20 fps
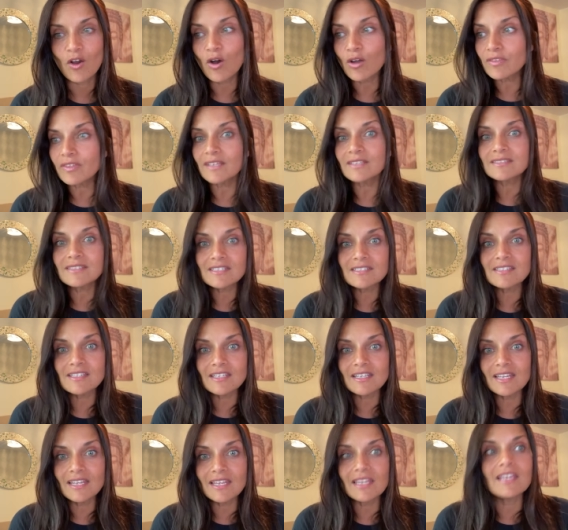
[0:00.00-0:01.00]

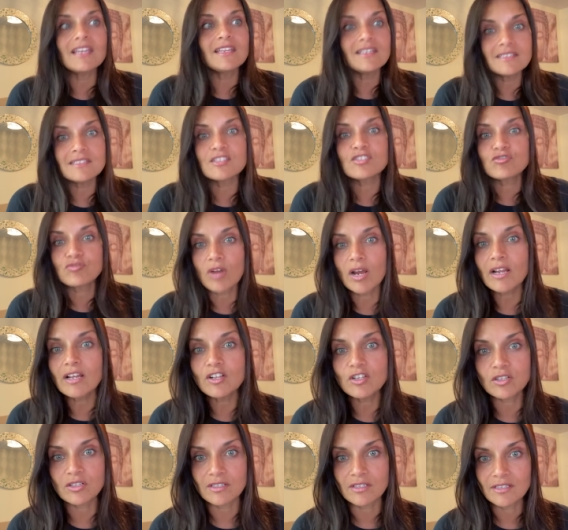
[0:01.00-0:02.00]
Authenticity is
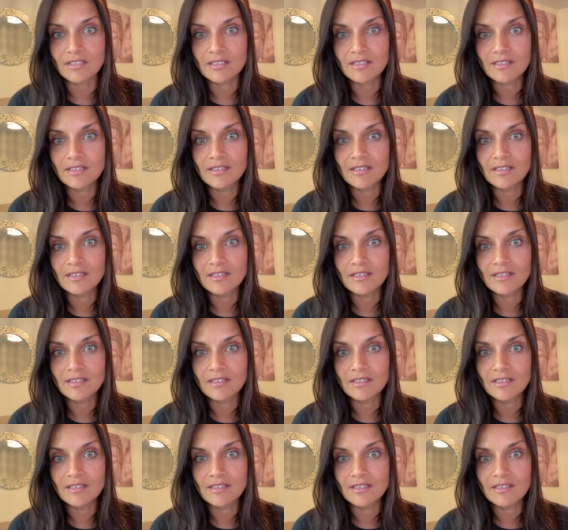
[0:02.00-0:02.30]
struggle.